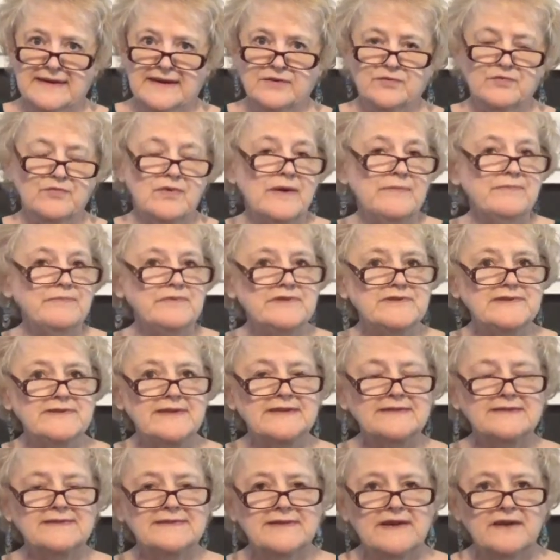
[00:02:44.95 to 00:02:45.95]

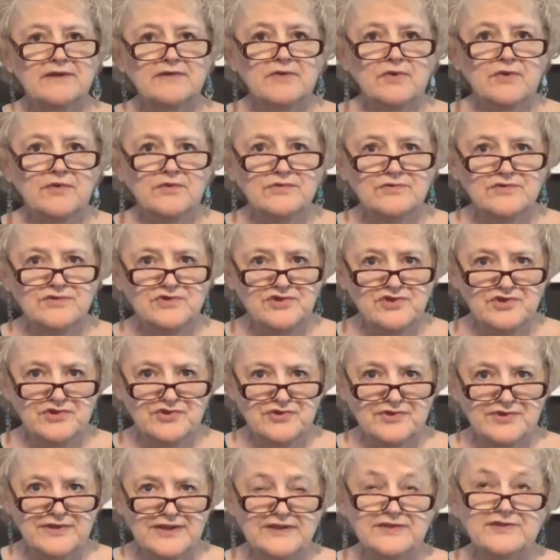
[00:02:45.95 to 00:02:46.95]
represents our own
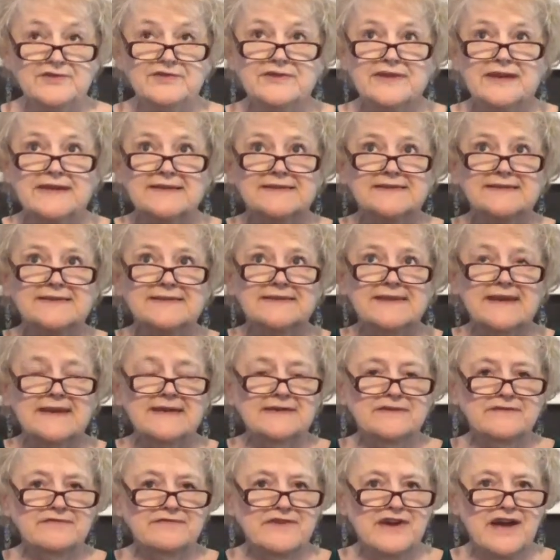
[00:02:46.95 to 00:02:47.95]
journey to that state
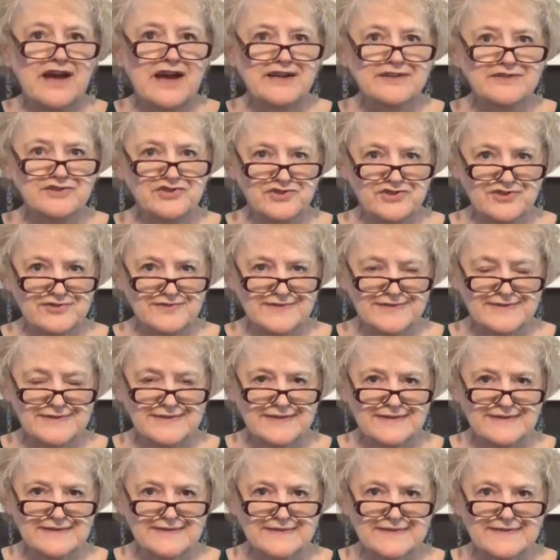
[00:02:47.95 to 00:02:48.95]
of
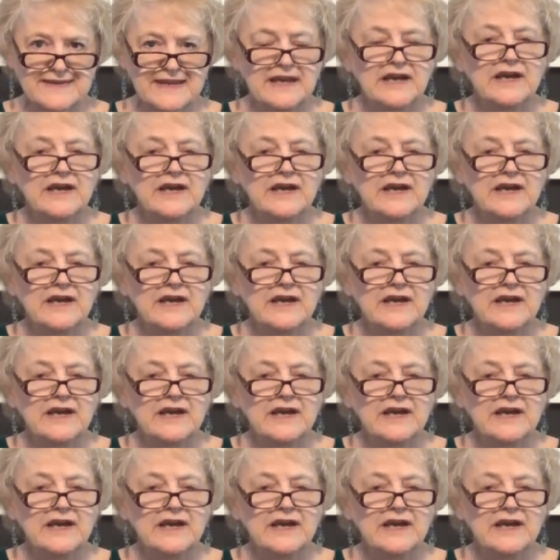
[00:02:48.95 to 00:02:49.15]
consciousness